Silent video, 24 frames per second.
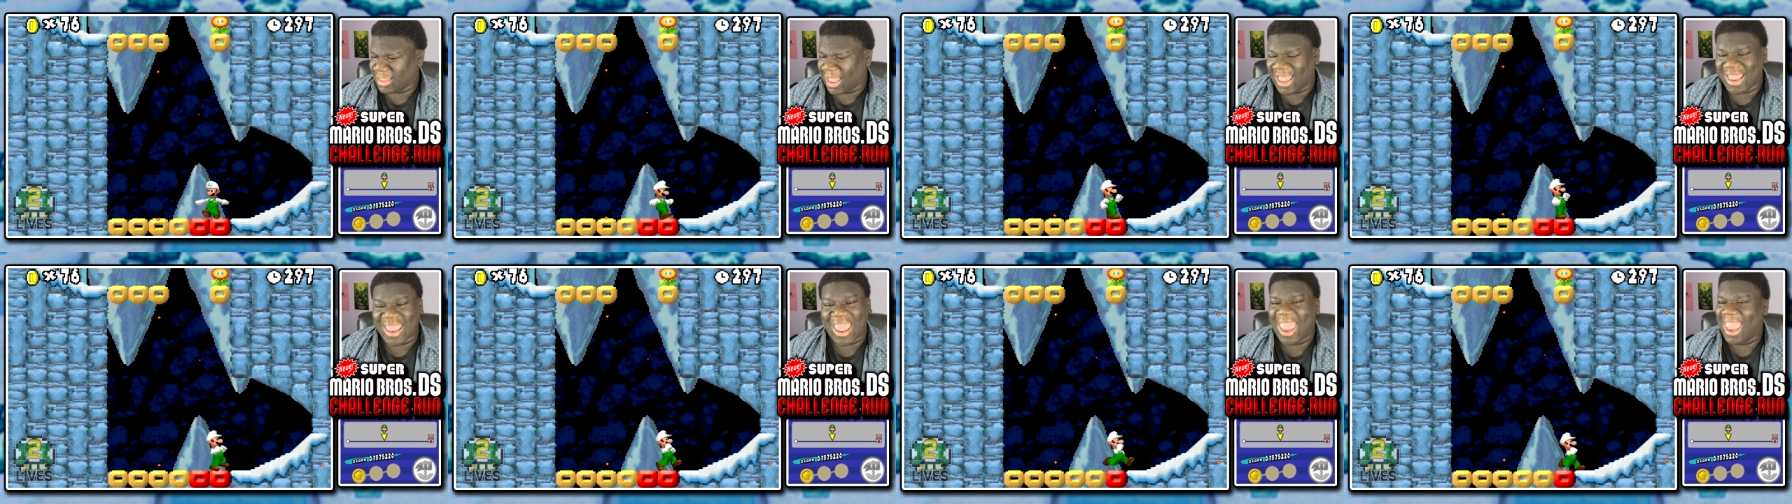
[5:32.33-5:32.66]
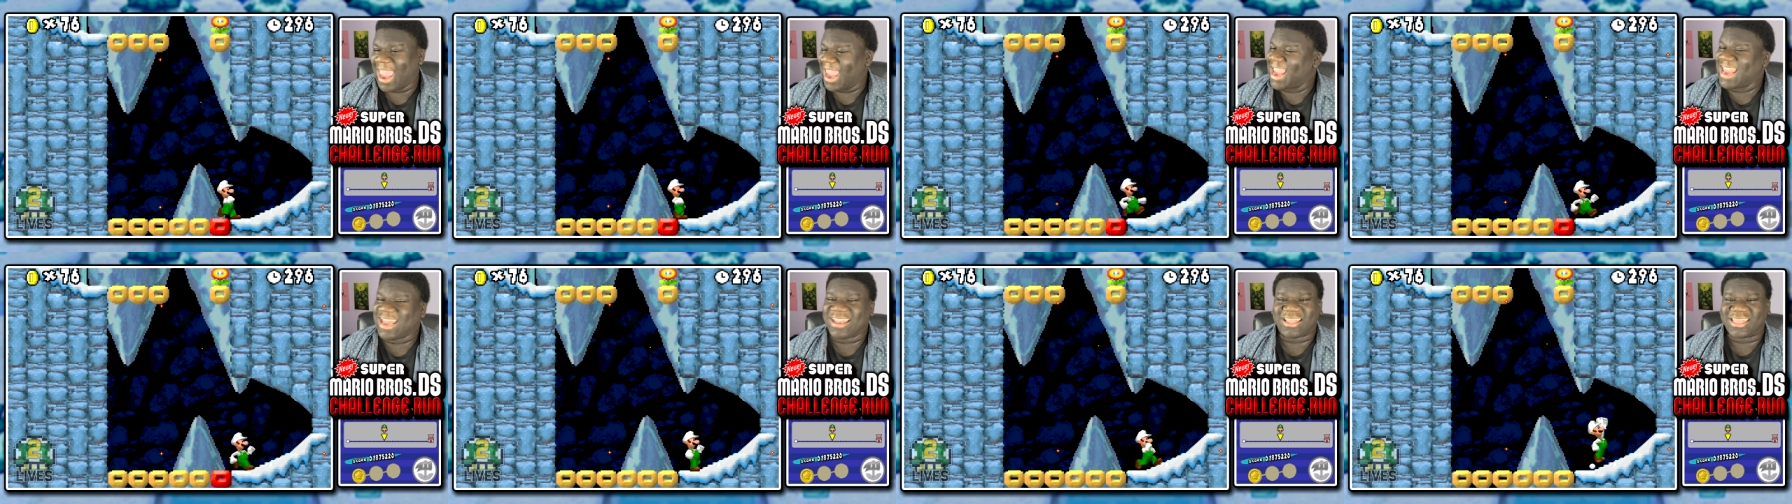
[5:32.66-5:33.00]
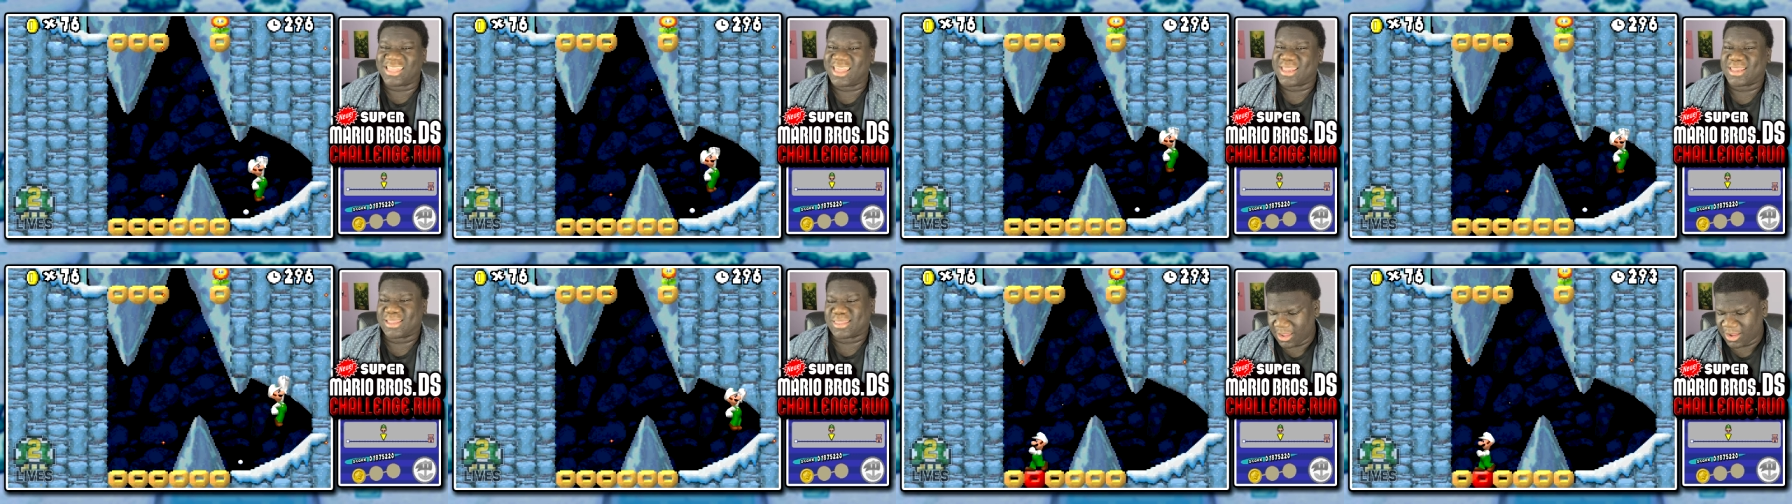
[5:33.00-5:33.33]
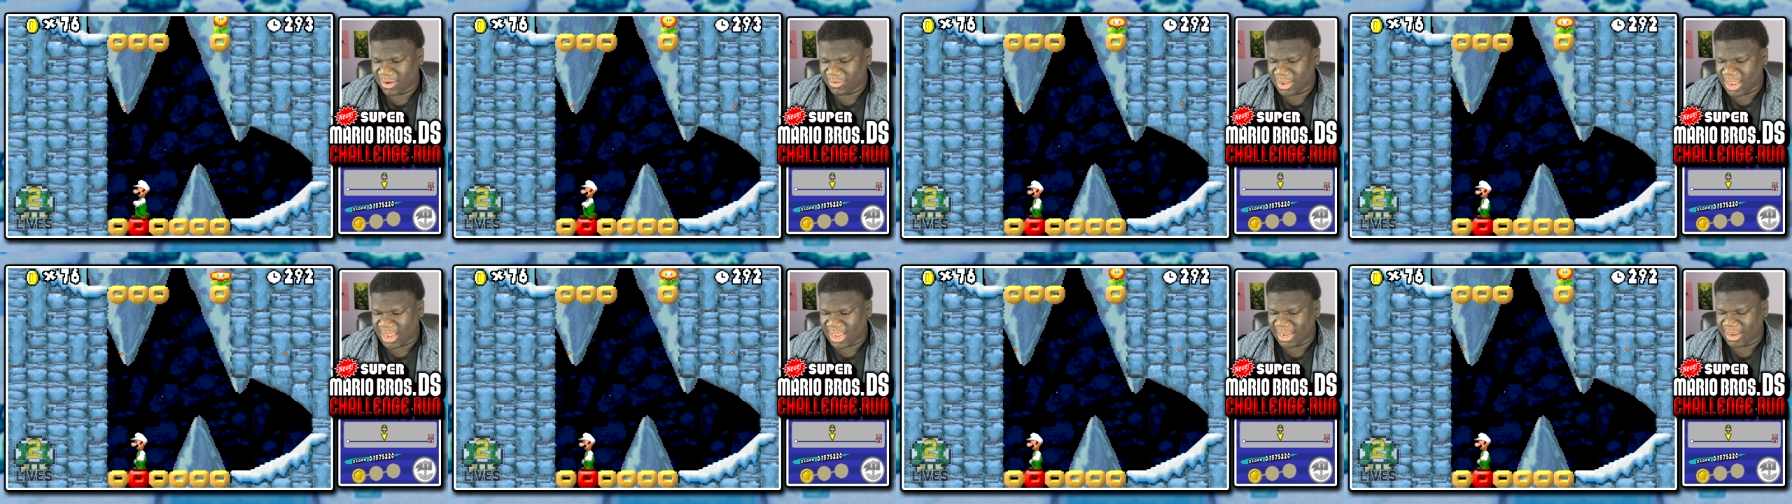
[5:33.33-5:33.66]
I hate this.
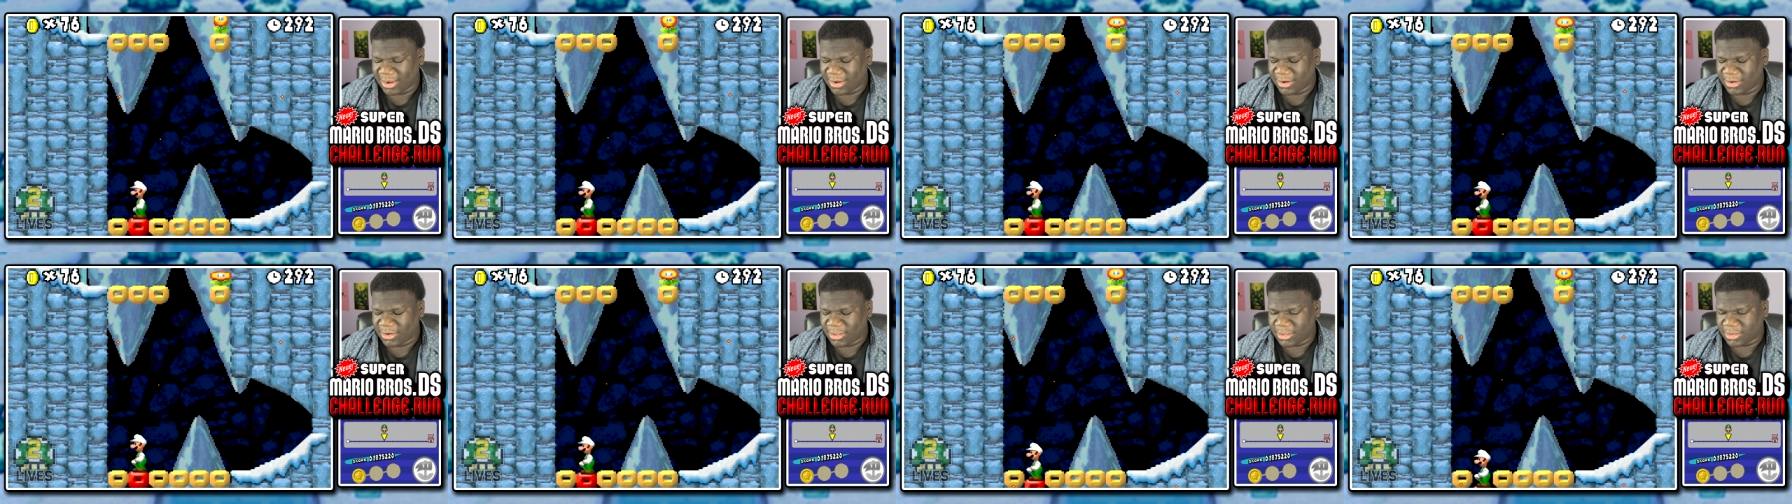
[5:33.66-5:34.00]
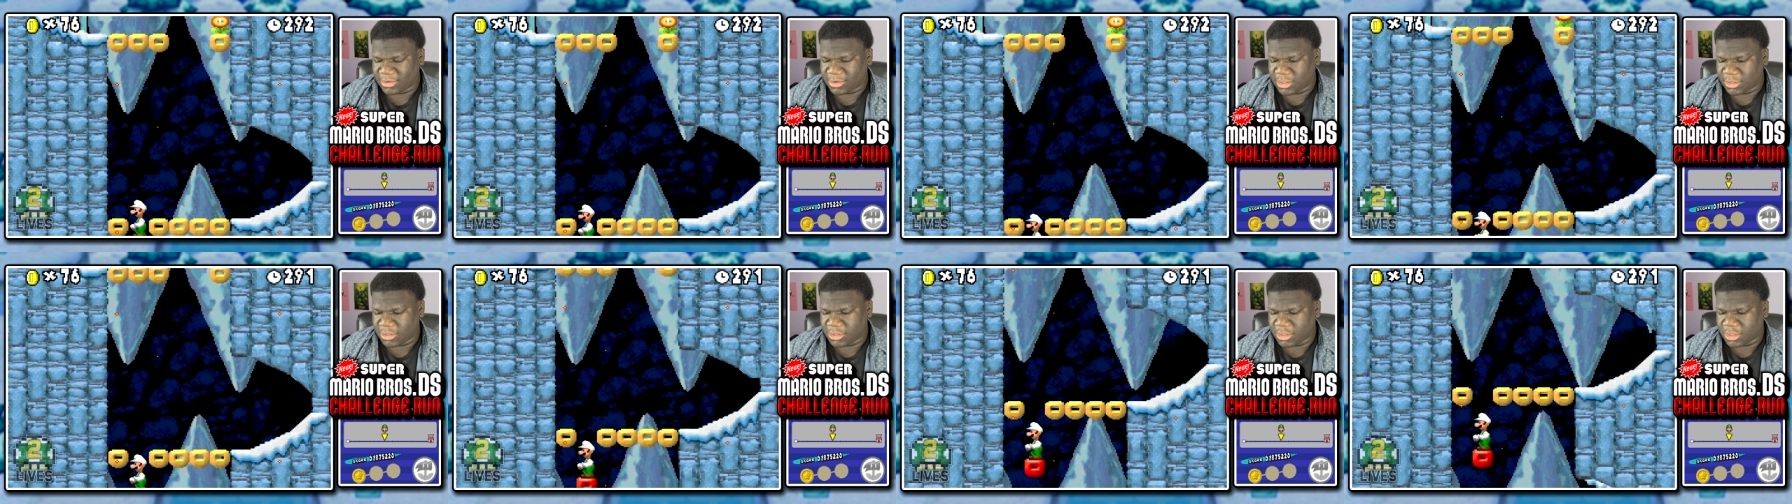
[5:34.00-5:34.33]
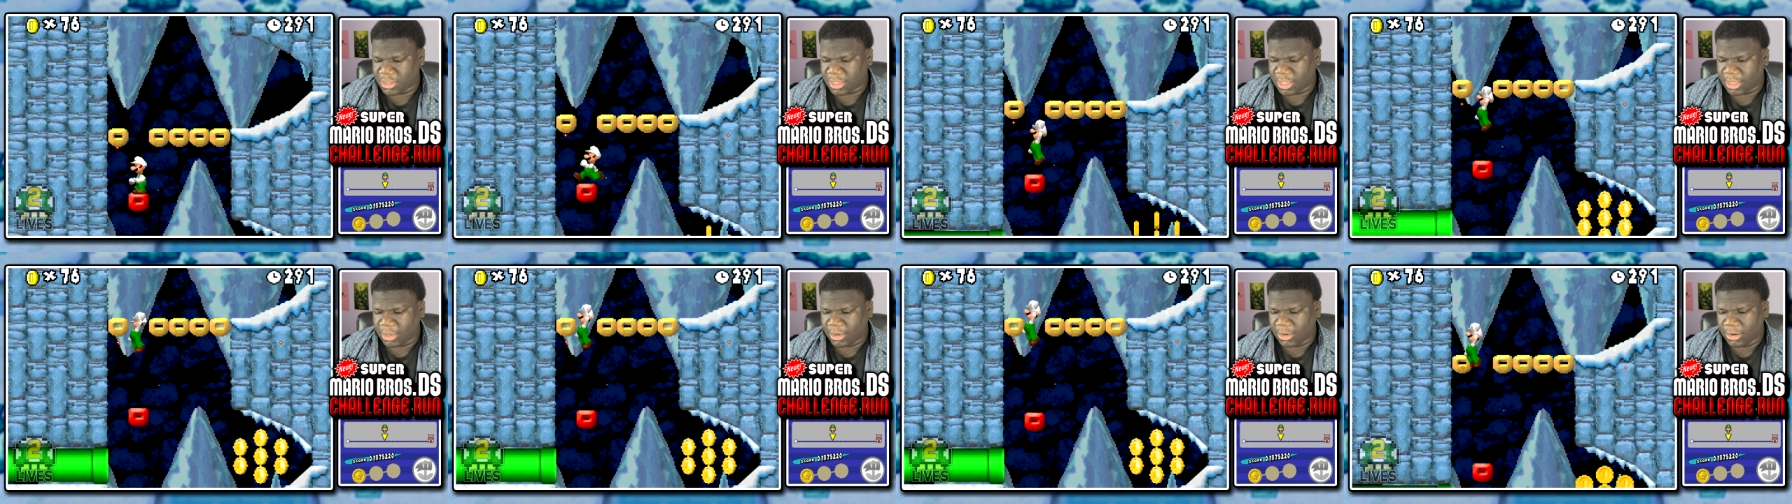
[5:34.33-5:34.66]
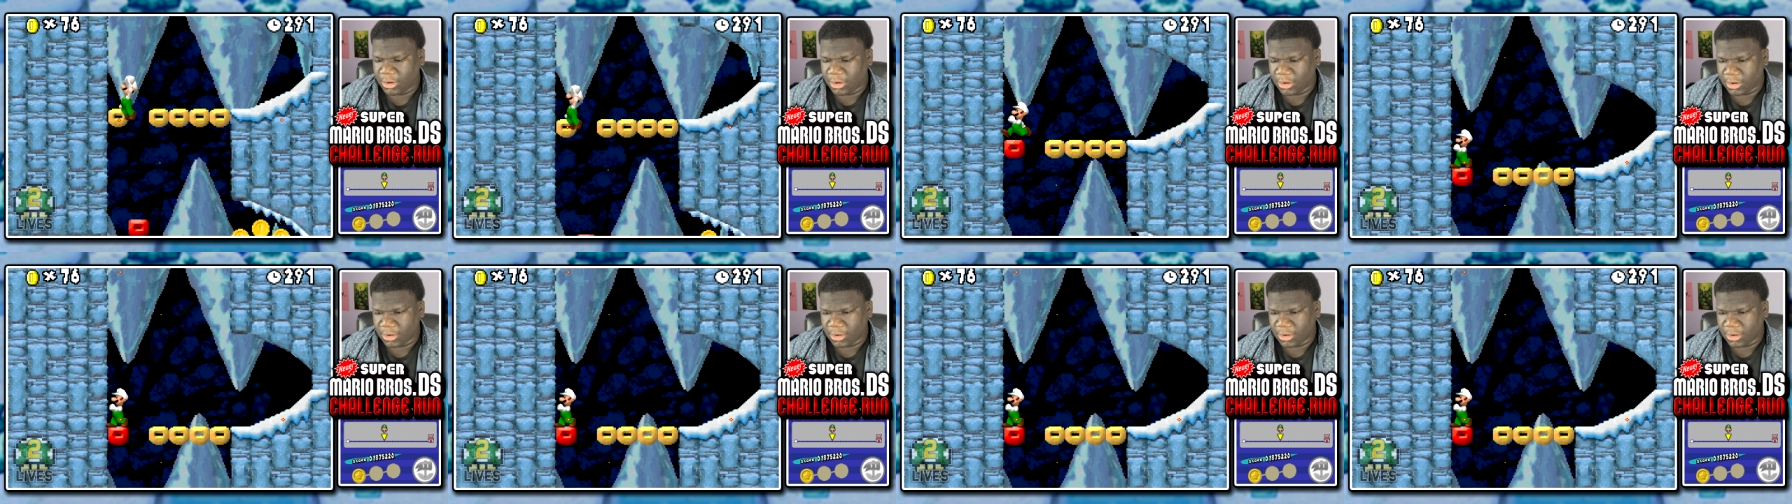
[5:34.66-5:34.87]
Okay, just, just chill.